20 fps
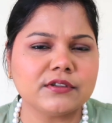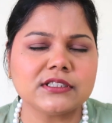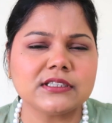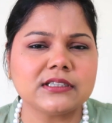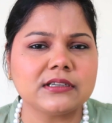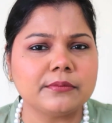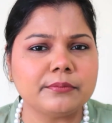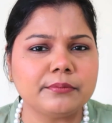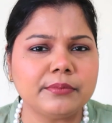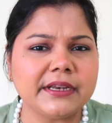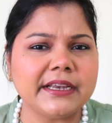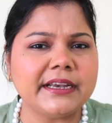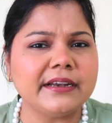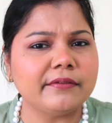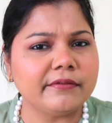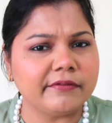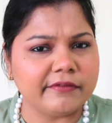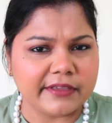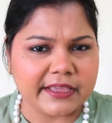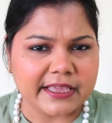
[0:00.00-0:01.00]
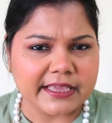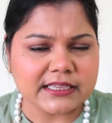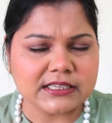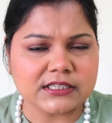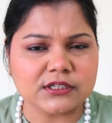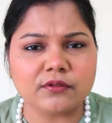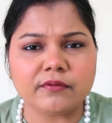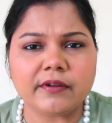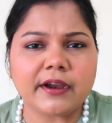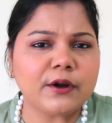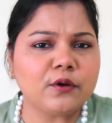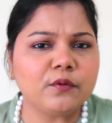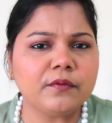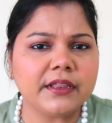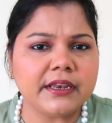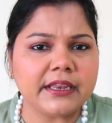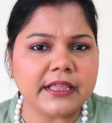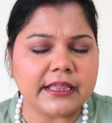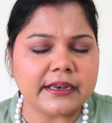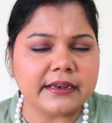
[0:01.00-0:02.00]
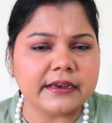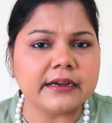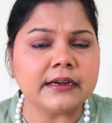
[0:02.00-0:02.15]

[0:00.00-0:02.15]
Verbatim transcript: was a complete waste. Why do we need